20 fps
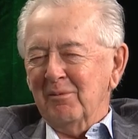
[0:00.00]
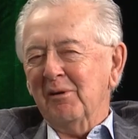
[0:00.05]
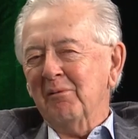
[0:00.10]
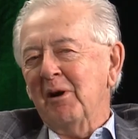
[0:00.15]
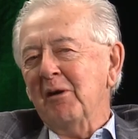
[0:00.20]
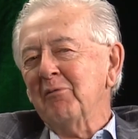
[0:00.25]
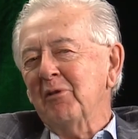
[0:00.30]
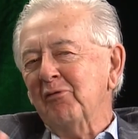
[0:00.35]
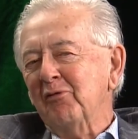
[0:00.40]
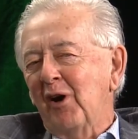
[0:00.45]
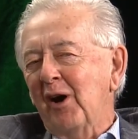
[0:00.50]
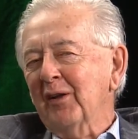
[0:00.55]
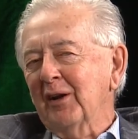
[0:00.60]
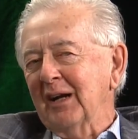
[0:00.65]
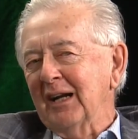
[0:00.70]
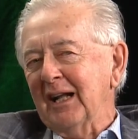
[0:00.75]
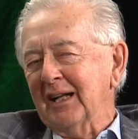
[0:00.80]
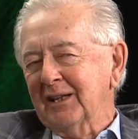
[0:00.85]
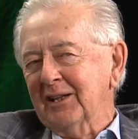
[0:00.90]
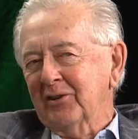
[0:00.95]
My father
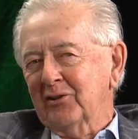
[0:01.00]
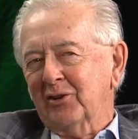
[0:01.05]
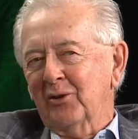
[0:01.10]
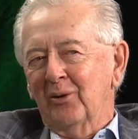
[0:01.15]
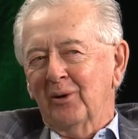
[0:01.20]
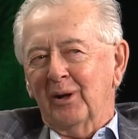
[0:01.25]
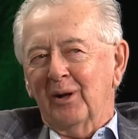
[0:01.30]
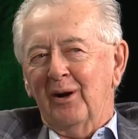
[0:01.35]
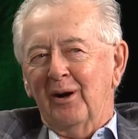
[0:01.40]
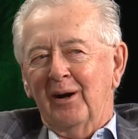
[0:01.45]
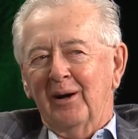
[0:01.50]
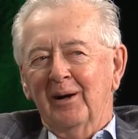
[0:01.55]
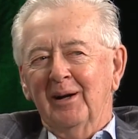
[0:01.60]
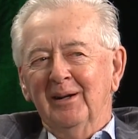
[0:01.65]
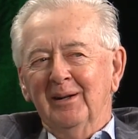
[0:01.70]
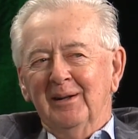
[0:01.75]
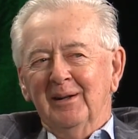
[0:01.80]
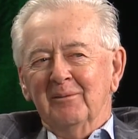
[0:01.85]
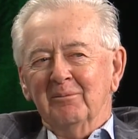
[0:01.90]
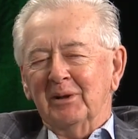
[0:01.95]
let this go along,
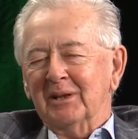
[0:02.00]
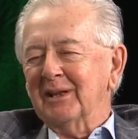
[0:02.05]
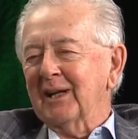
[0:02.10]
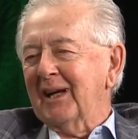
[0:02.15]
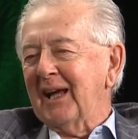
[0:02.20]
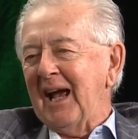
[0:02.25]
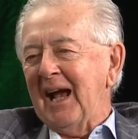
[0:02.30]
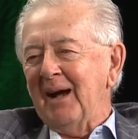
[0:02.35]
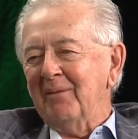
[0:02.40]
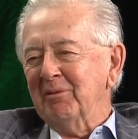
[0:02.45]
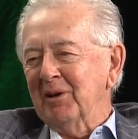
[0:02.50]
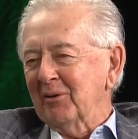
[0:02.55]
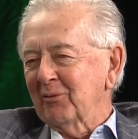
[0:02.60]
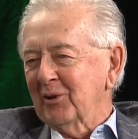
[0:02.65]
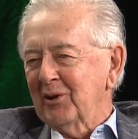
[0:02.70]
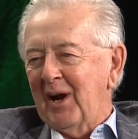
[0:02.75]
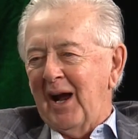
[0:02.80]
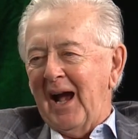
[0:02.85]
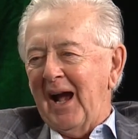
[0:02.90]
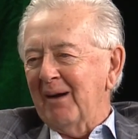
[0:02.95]
but the cabinet
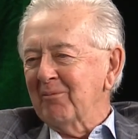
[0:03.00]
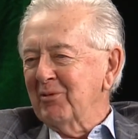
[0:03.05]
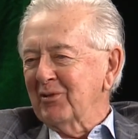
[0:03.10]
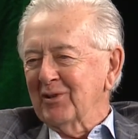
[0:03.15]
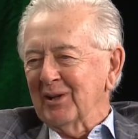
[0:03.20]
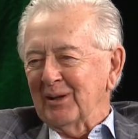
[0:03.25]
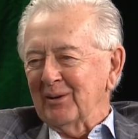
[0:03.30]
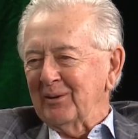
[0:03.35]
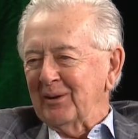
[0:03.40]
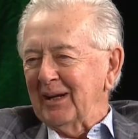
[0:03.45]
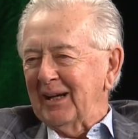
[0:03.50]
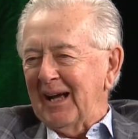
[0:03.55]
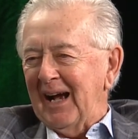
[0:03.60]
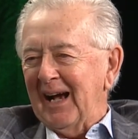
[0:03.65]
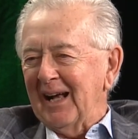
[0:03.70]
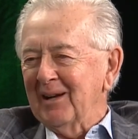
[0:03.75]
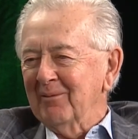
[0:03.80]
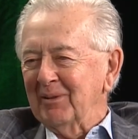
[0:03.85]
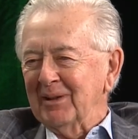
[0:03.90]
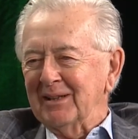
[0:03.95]
were absolutely
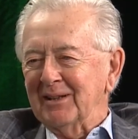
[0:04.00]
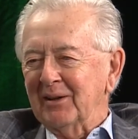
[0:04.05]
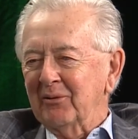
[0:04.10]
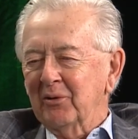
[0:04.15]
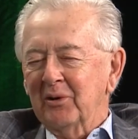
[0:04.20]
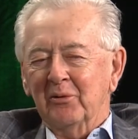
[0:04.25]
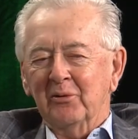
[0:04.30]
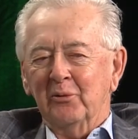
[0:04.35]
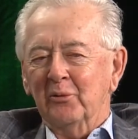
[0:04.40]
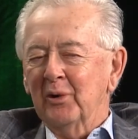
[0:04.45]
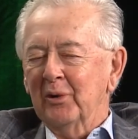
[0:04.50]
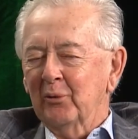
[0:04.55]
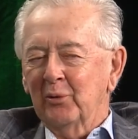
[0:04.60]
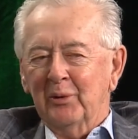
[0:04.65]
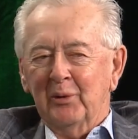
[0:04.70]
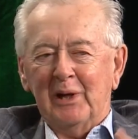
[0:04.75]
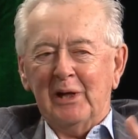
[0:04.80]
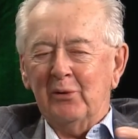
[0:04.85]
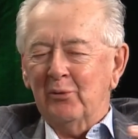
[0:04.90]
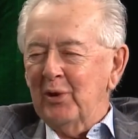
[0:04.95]
adamant that
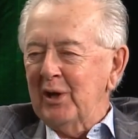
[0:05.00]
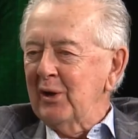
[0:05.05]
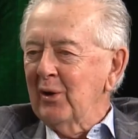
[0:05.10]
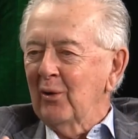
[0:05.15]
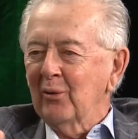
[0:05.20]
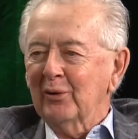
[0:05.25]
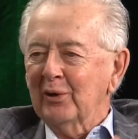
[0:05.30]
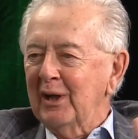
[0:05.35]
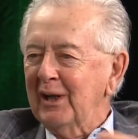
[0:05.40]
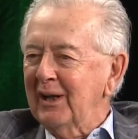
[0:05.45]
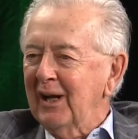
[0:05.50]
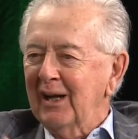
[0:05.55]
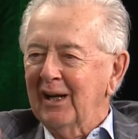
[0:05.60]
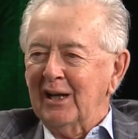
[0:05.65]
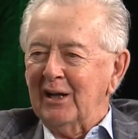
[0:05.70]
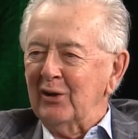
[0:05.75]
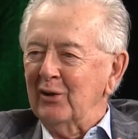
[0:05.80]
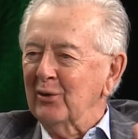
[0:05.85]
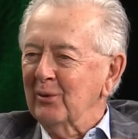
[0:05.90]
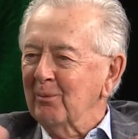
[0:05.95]
we don't need
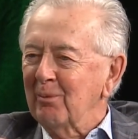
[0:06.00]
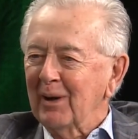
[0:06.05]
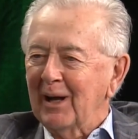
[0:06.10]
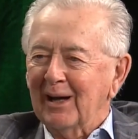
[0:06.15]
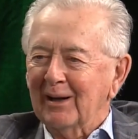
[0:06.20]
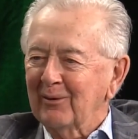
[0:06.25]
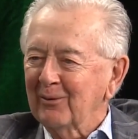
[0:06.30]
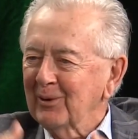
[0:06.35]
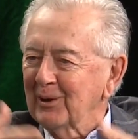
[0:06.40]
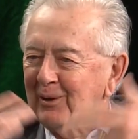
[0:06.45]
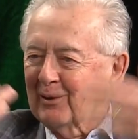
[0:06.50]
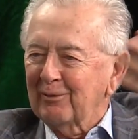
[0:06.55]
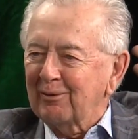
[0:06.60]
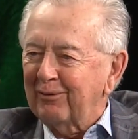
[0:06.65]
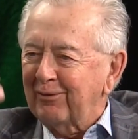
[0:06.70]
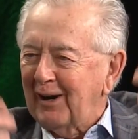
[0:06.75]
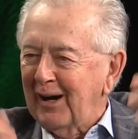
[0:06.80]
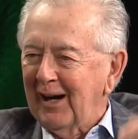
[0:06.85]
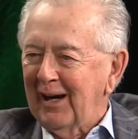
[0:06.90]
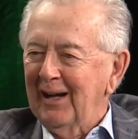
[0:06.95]
any new blood. We're
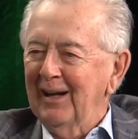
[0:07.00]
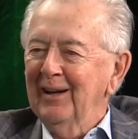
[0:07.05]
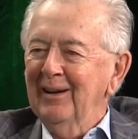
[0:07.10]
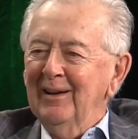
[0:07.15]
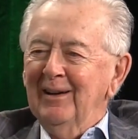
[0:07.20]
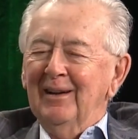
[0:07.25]
fine.